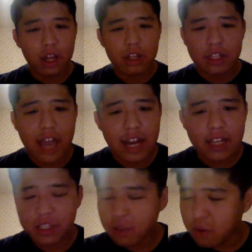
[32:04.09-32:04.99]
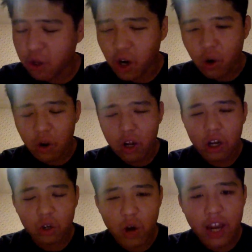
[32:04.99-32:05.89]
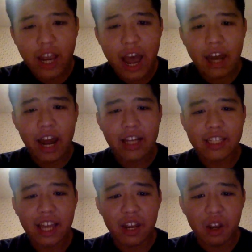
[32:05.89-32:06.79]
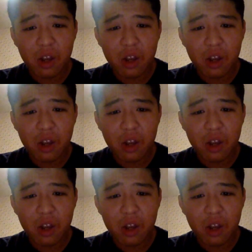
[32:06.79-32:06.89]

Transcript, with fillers: Zayd is you know a great guy, and I said,